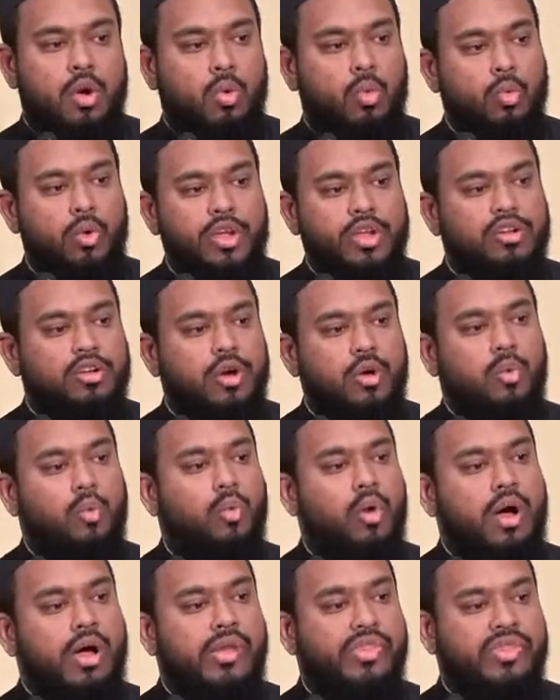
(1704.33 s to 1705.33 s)
we don't
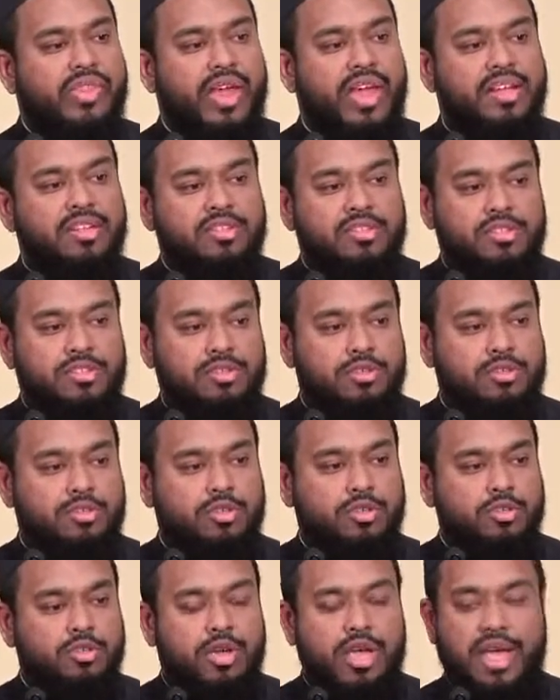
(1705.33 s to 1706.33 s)
want that
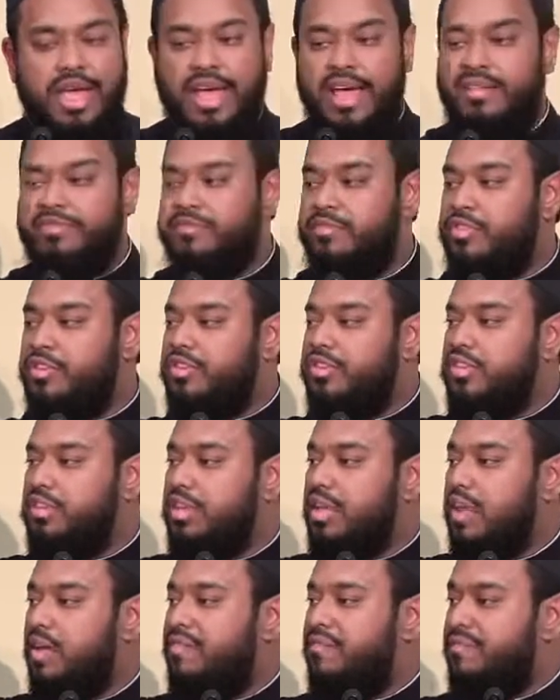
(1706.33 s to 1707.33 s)
to
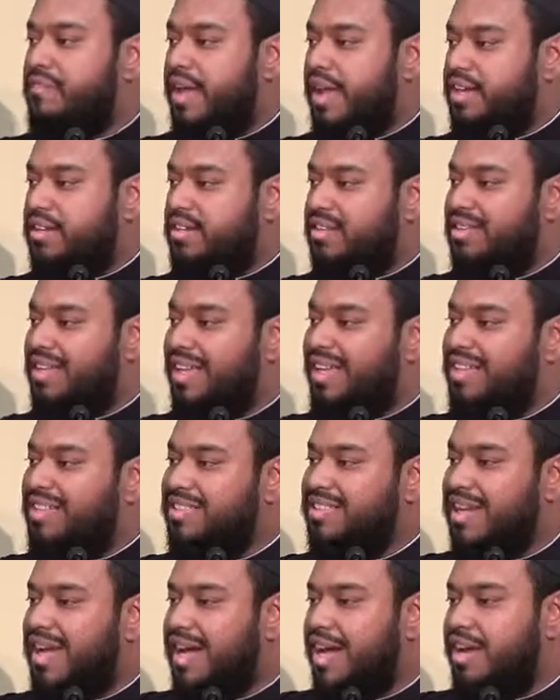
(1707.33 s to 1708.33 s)
adversely affect the
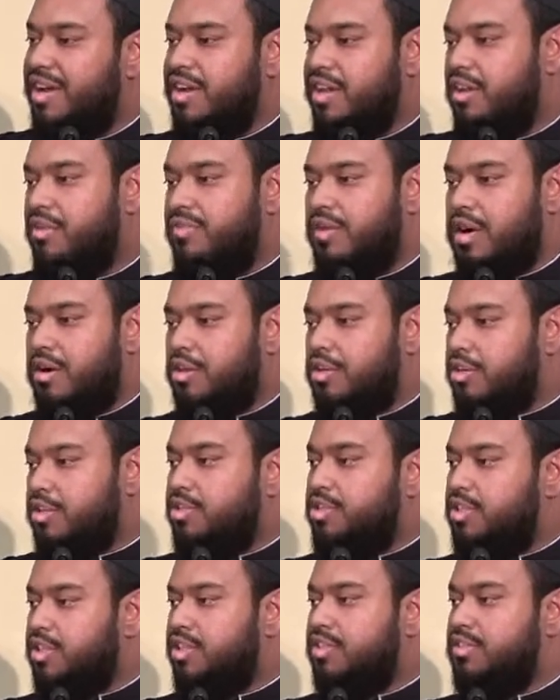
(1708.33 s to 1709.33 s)
entirety of our
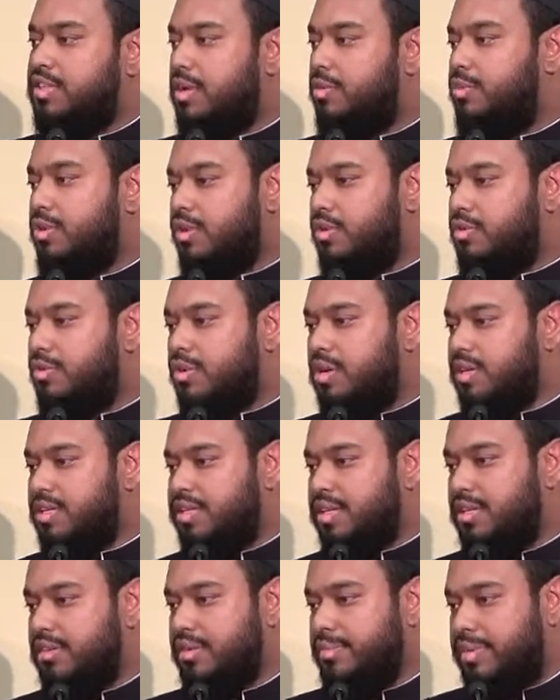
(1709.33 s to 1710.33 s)
good deeds that we do on a
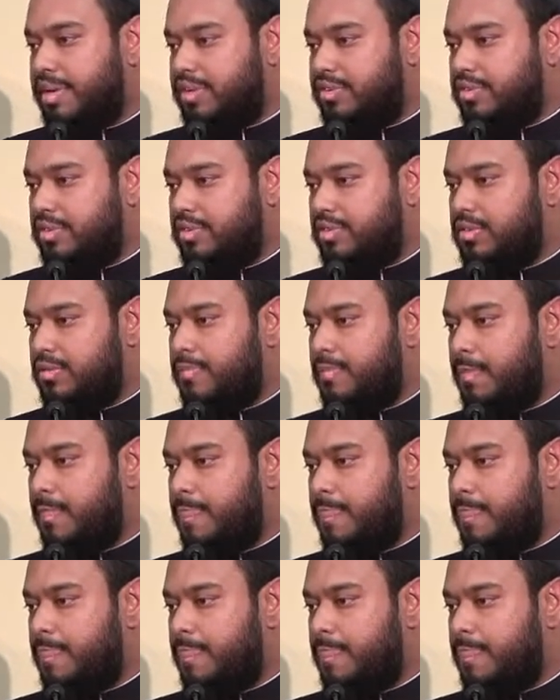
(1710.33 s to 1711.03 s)
daily basis.